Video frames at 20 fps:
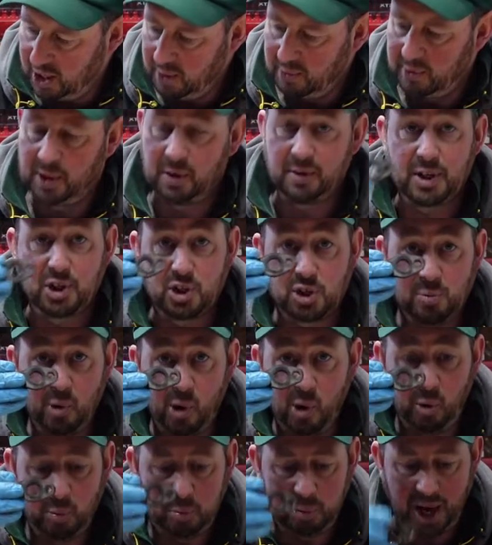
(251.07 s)
we've got this
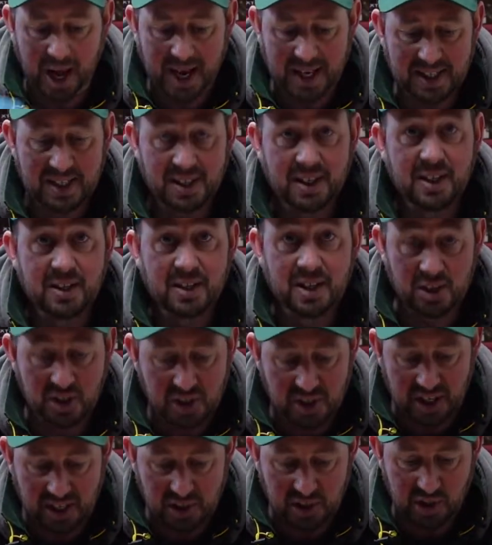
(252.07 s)
small plate that
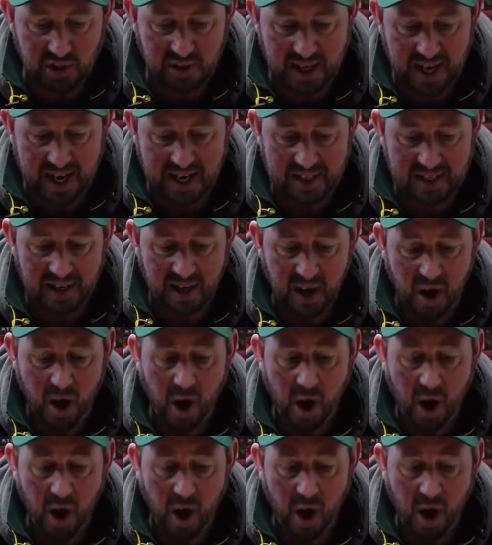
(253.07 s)
sits on the end